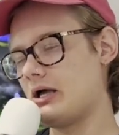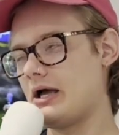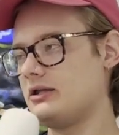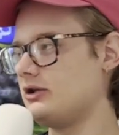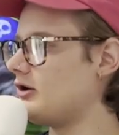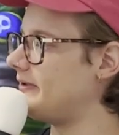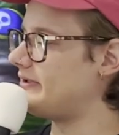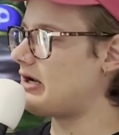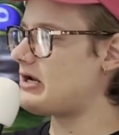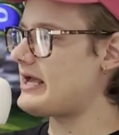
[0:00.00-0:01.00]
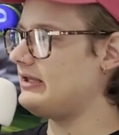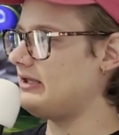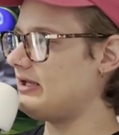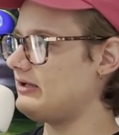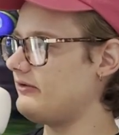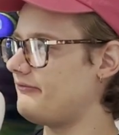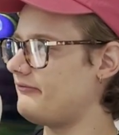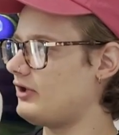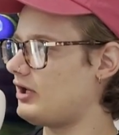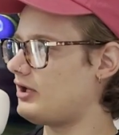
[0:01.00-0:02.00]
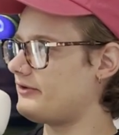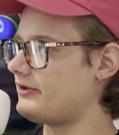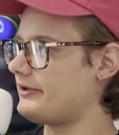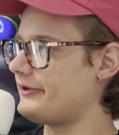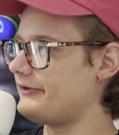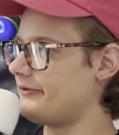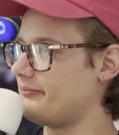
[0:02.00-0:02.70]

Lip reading: I can go in there and I can get the